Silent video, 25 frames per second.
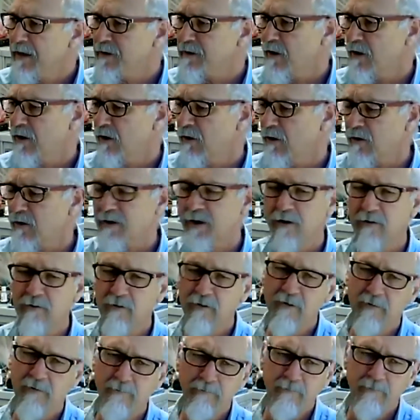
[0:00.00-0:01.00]
So you're locked in a
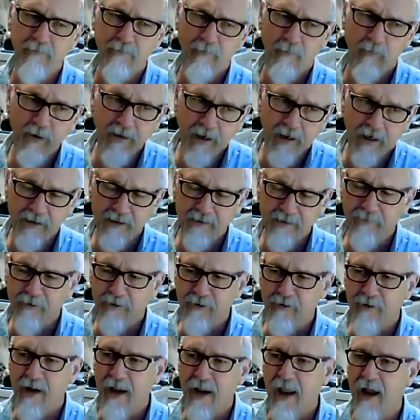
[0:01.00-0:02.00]
room with us for
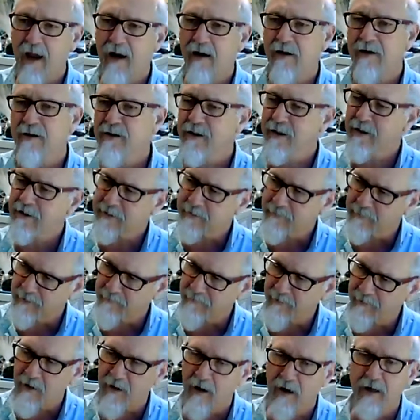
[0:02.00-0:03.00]
3 hours, you get some
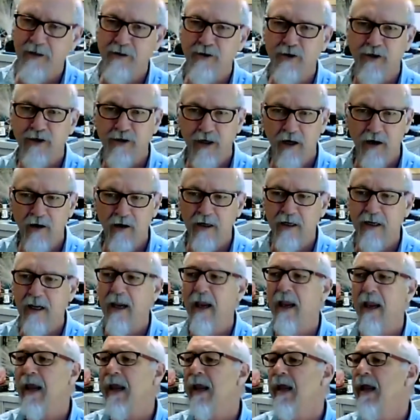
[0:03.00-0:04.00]
advice, you share and
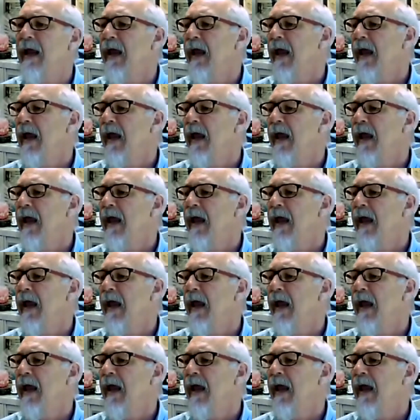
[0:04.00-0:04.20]
care,